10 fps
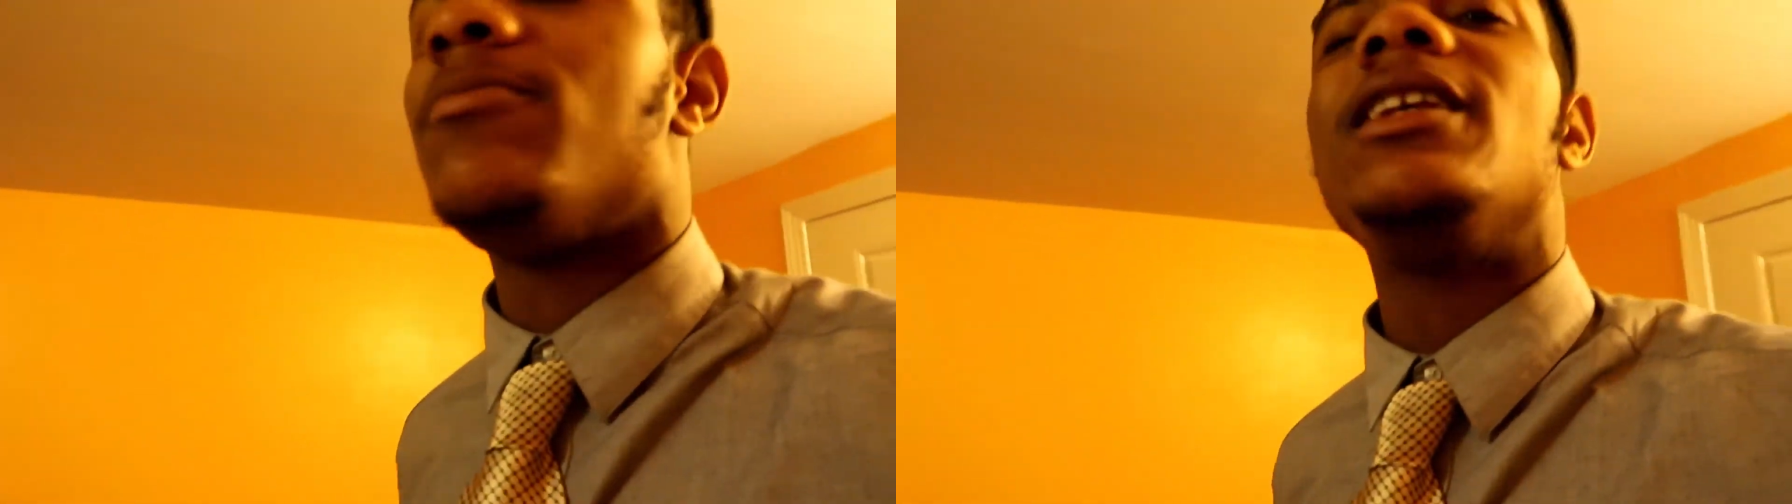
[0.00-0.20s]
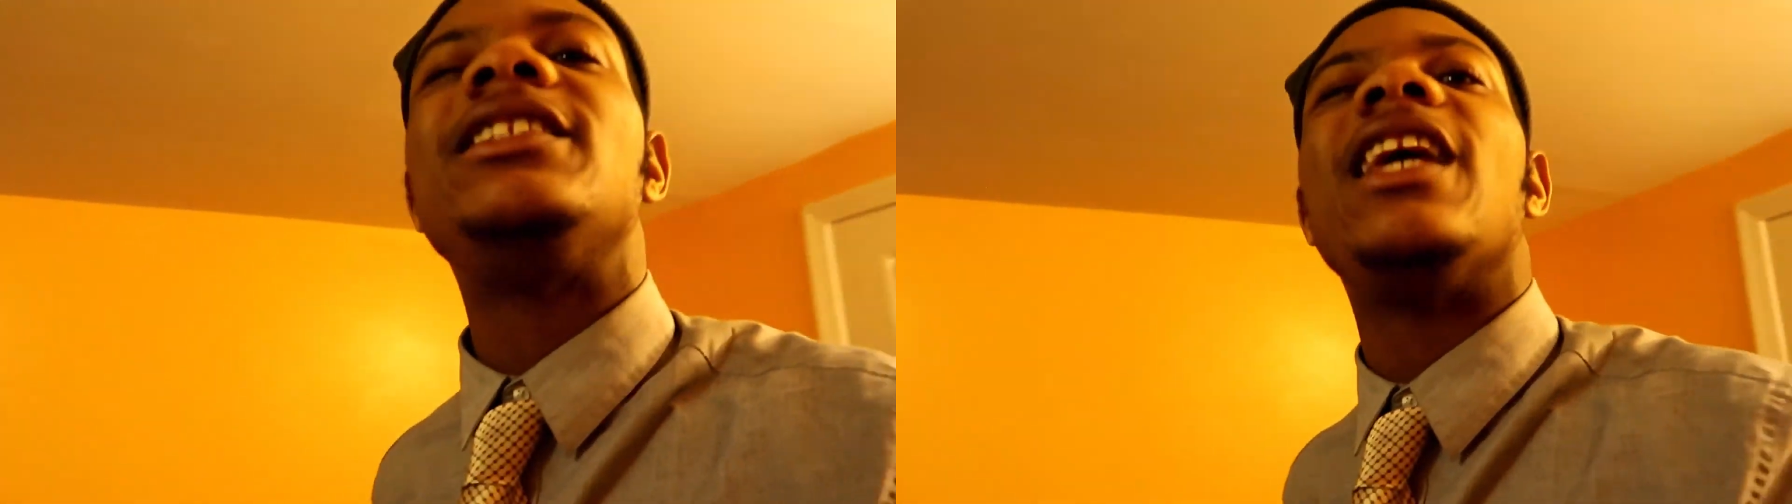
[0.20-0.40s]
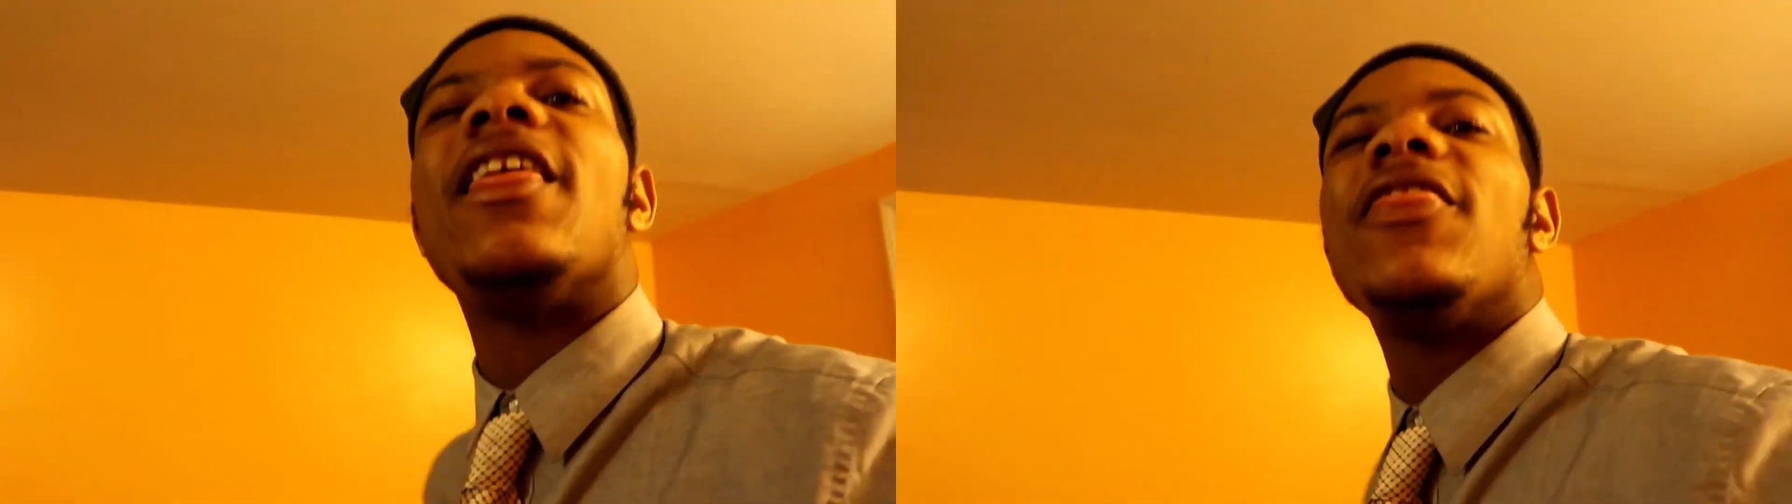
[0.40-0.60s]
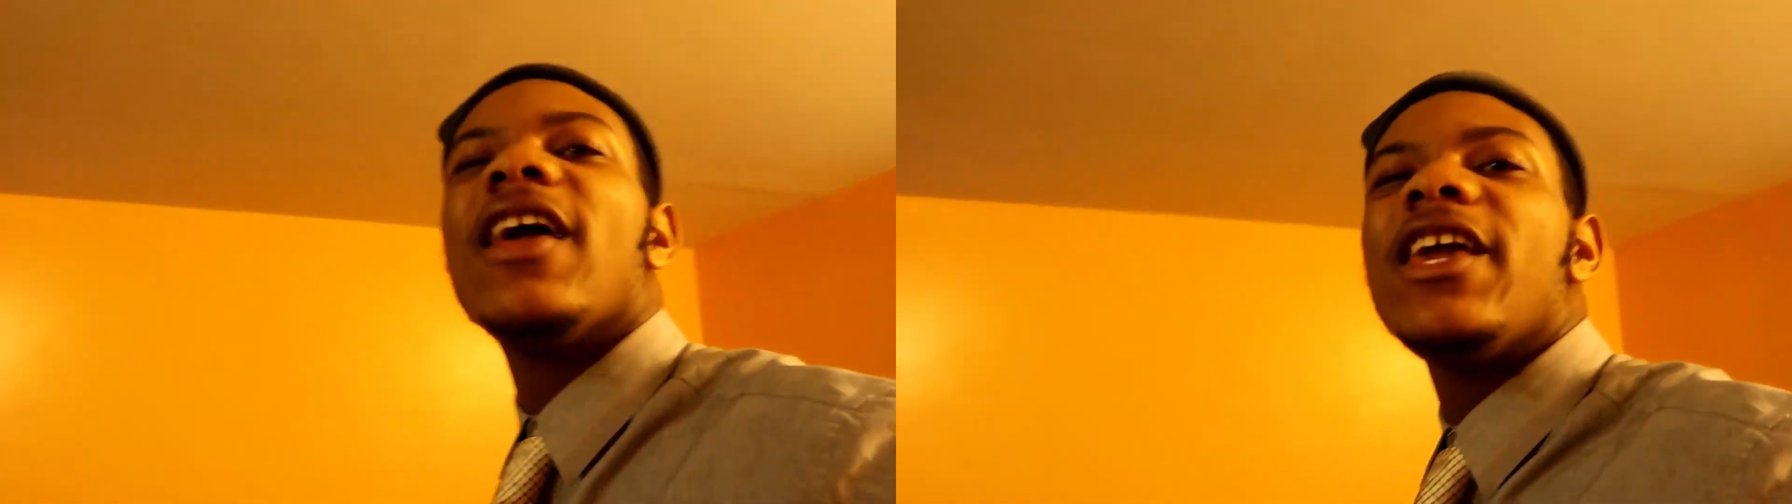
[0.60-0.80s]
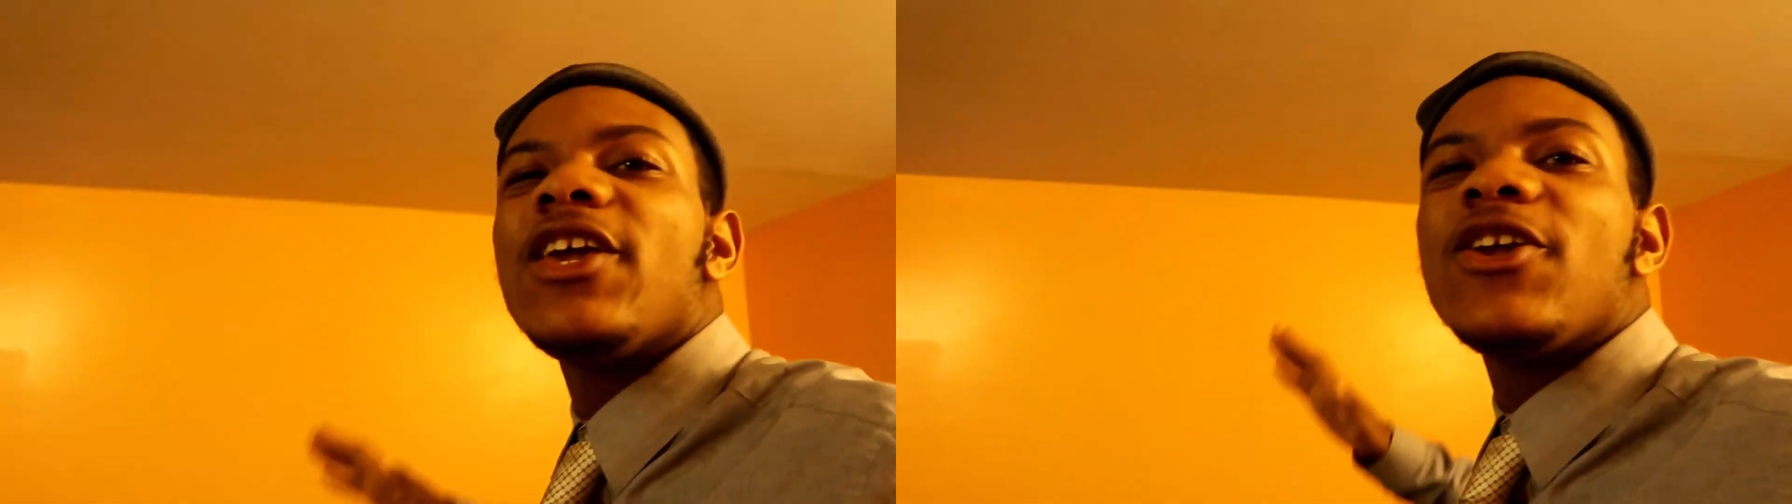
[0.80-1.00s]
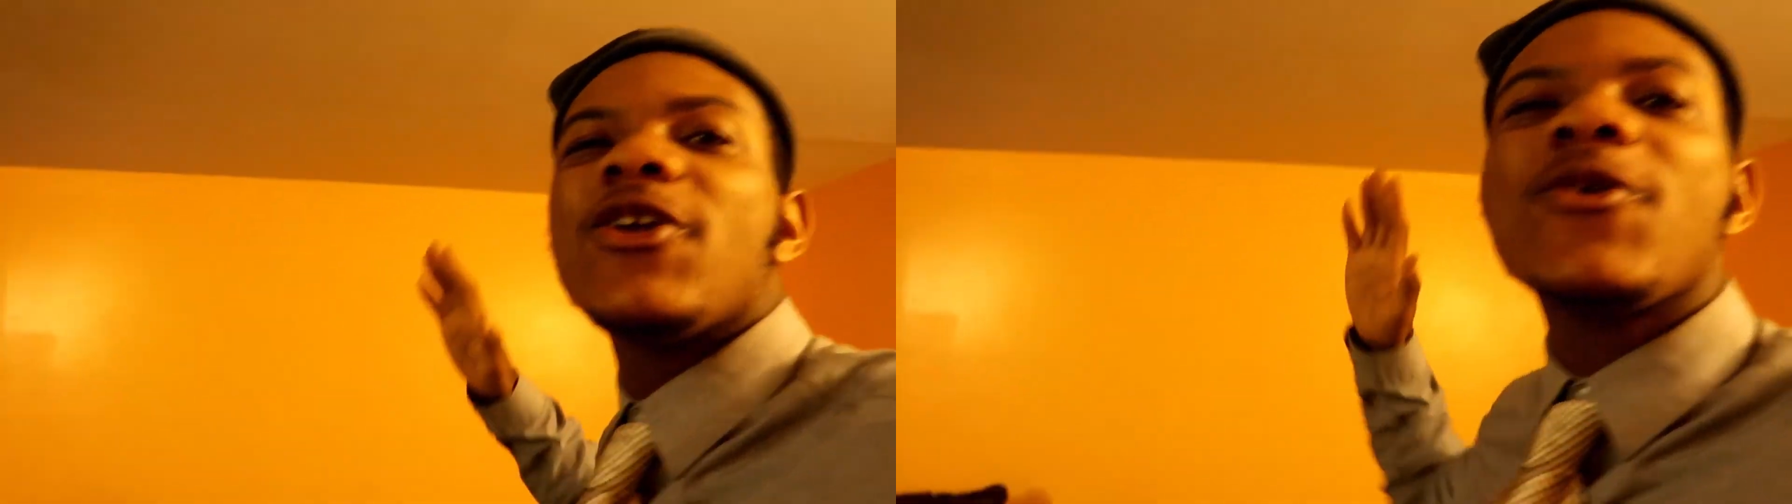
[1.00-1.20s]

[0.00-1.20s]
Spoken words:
please, and thank